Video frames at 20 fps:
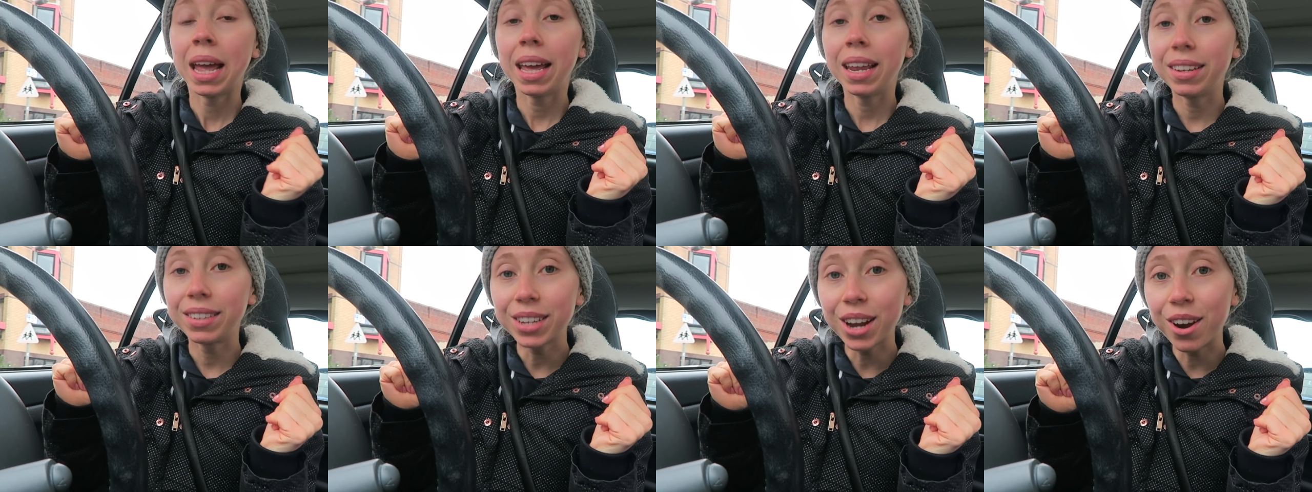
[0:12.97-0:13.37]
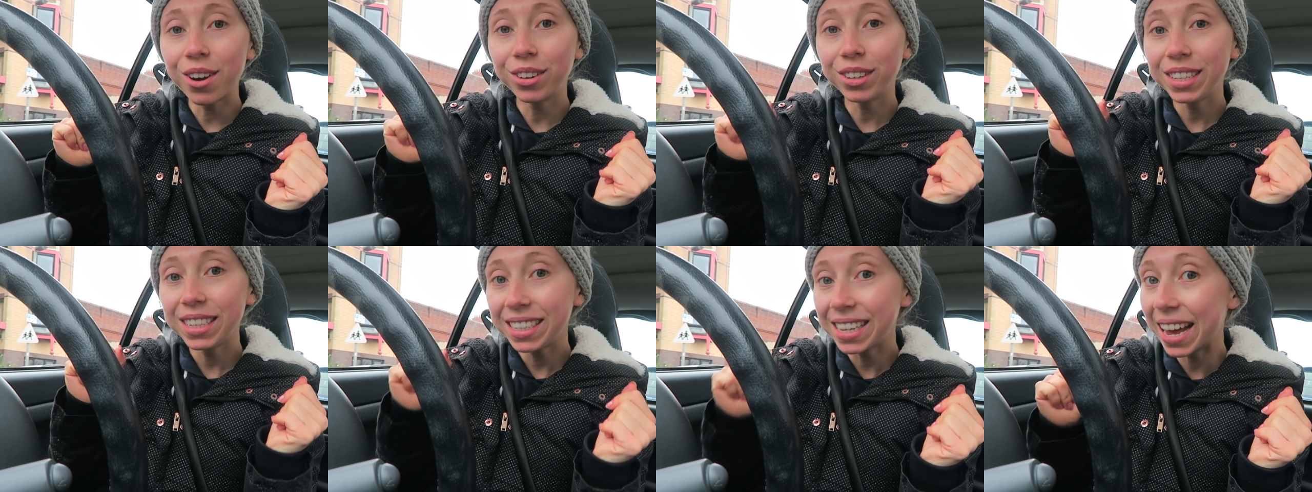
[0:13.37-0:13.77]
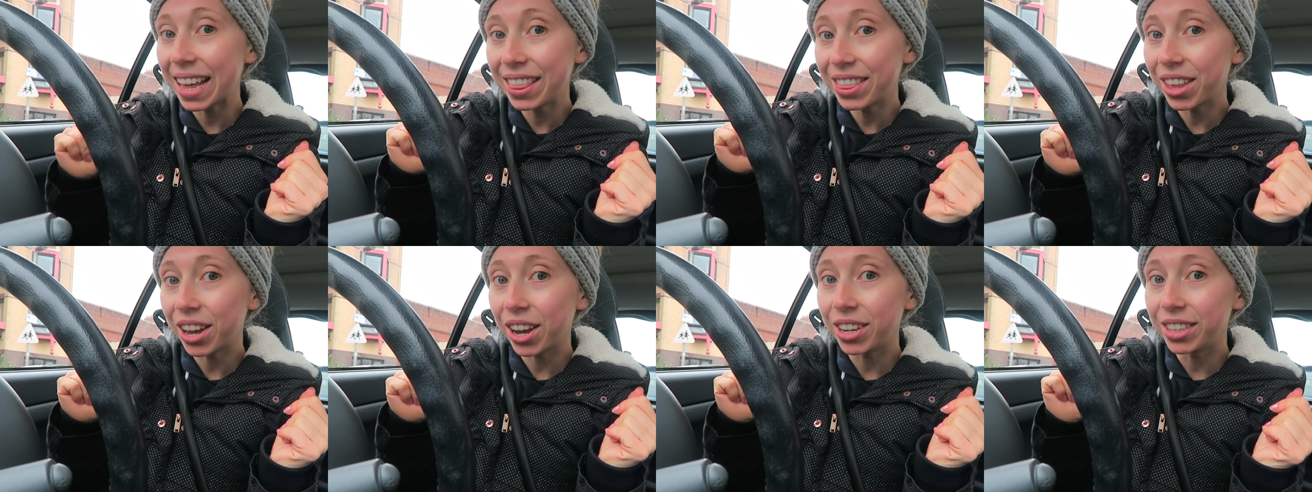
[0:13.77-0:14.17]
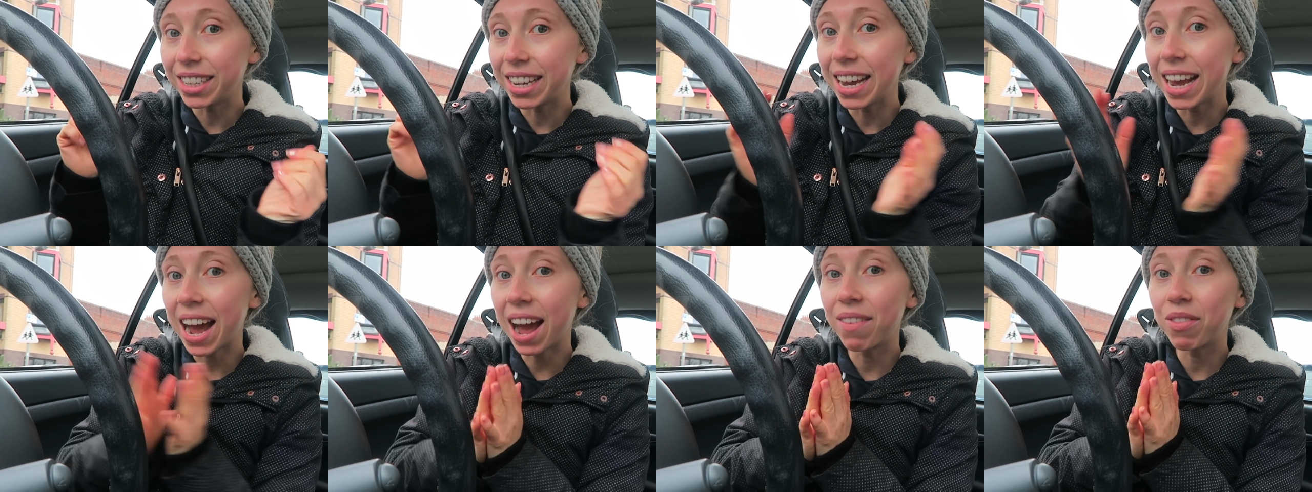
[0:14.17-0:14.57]
It is currently
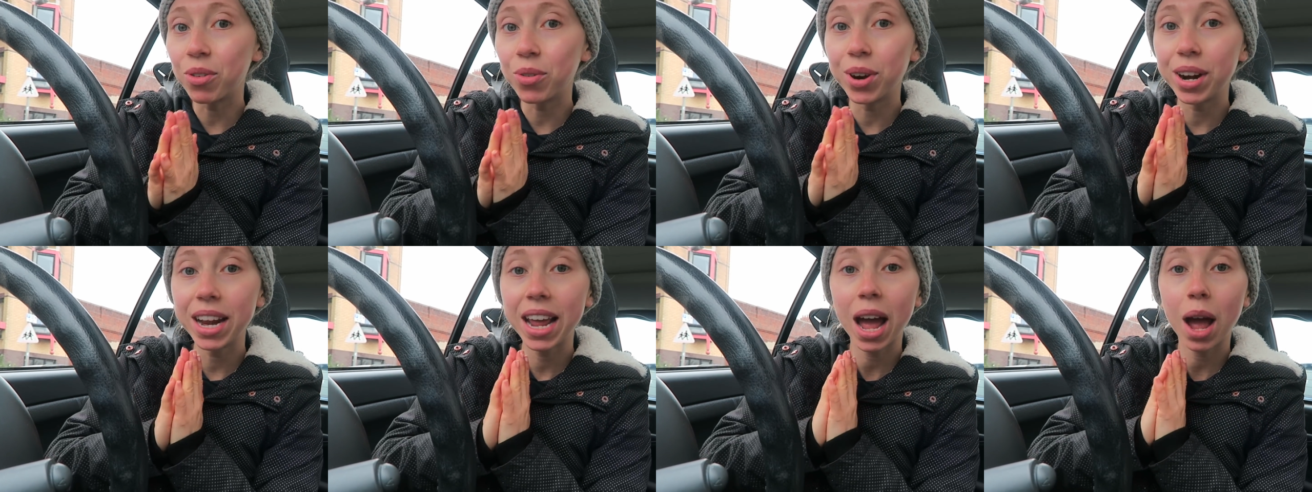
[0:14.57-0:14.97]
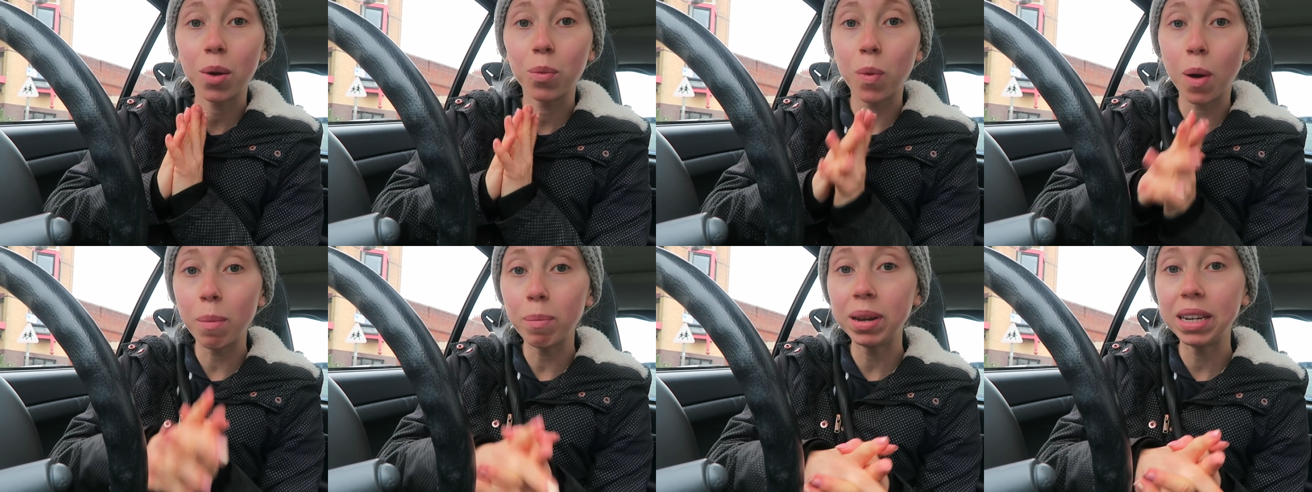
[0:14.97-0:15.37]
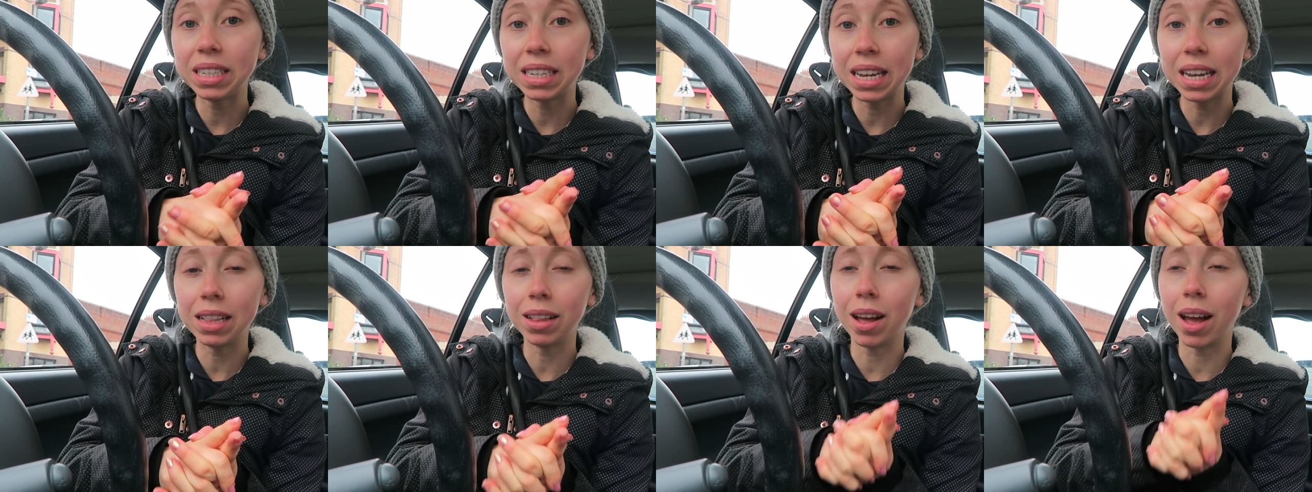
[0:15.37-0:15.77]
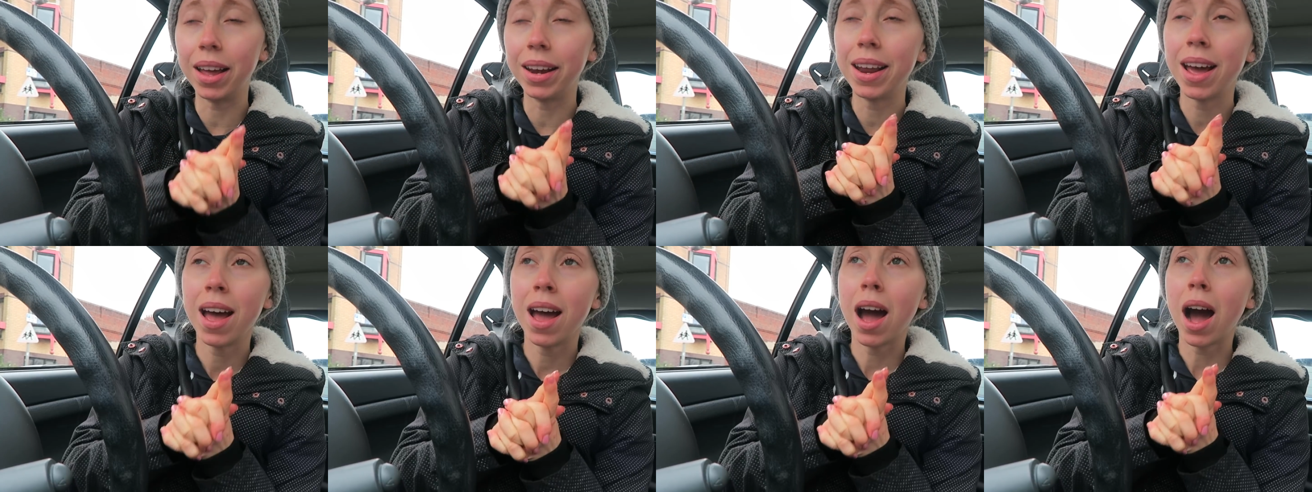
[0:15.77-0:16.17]
10:30. I've already had one PT client.